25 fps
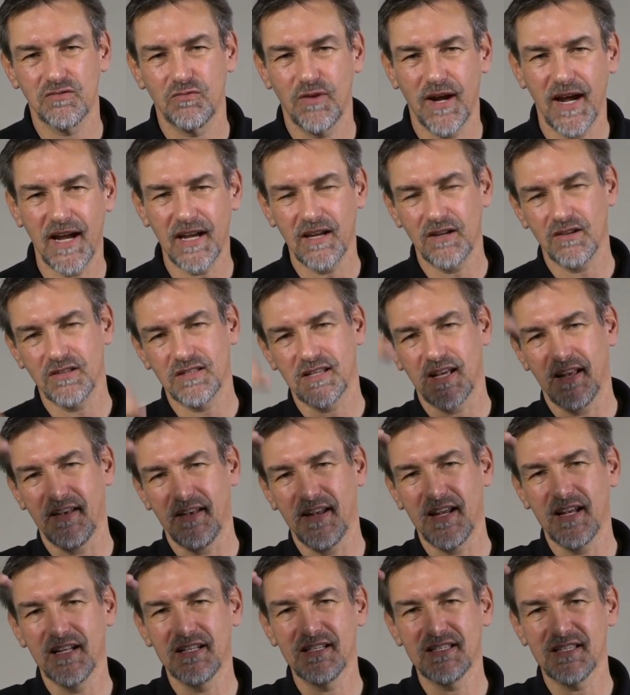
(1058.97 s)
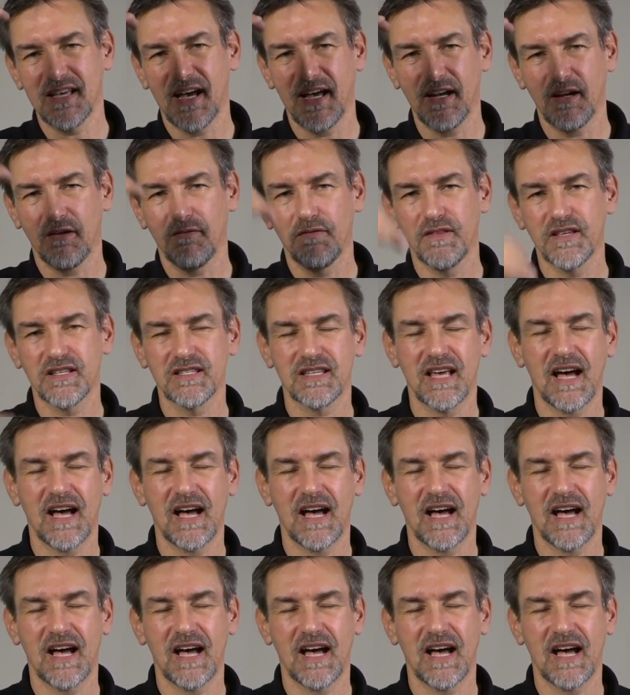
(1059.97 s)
radius and inside of this